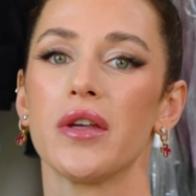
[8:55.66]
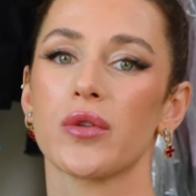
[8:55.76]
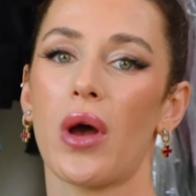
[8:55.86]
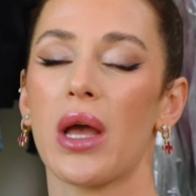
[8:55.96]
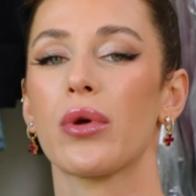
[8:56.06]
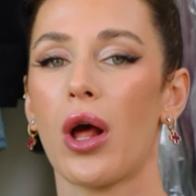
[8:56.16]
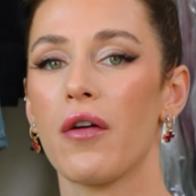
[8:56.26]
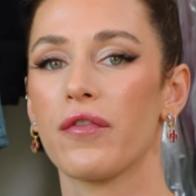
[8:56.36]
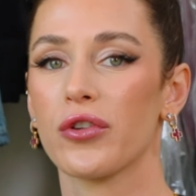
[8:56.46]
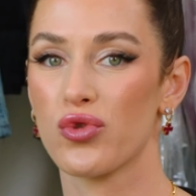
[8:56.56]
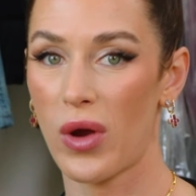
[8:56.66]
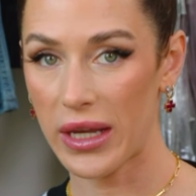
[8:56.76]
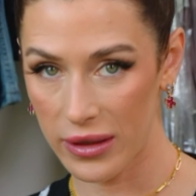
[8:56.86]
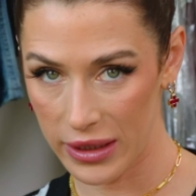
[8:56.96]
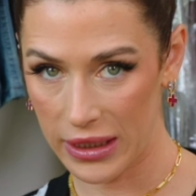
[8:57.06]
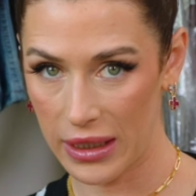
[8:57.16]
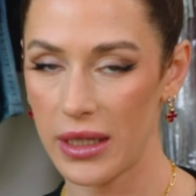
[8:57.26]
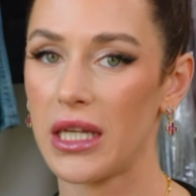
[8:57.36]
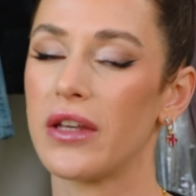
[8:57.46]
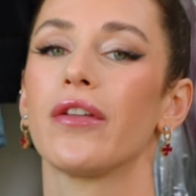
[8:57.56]
So I would opt for dry cleaning
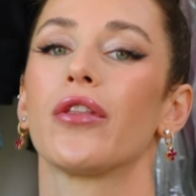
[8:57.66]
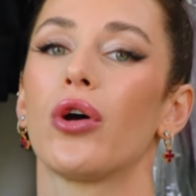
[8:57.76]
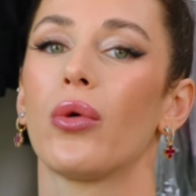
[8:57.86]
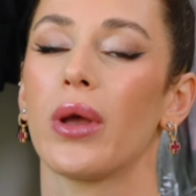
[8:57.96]
even though